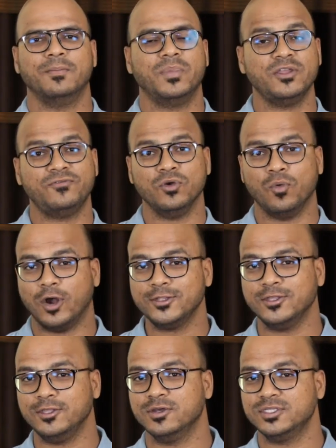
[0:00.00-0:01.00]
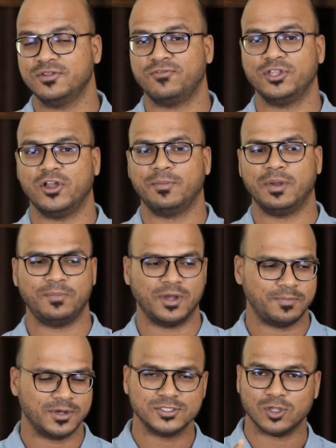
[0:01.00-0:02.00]
But if you want to use it for developer
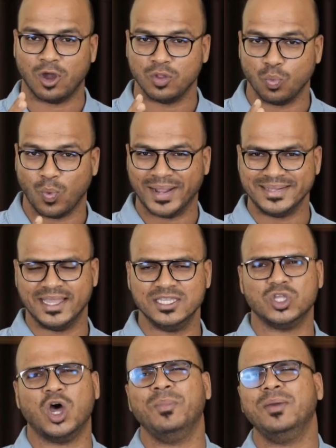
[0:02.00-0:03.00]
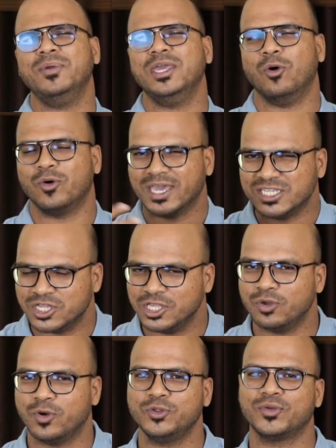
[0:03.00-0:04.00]
purpose on one desk or maybe
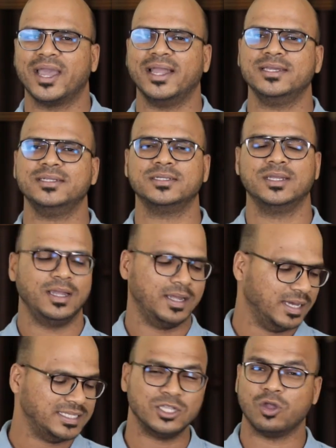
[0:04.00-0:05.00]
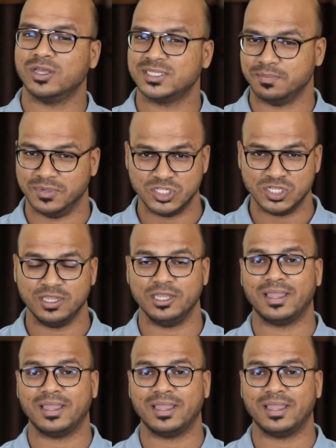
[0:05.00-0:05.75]
occasionally you want to carry it, it's an awesome machine.